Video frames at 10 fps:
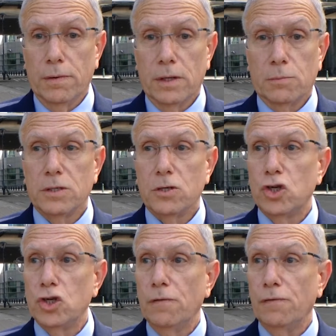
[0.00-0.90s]
That means the
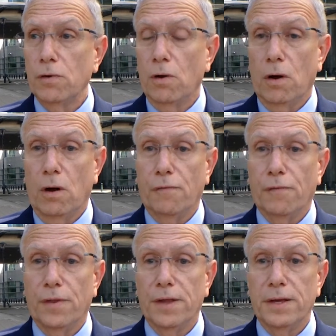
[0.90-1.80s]
shift of
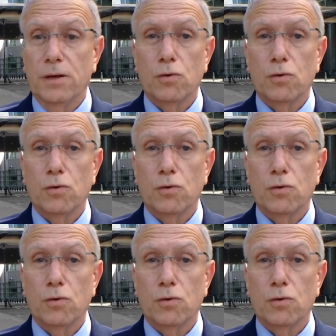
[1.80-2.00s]
the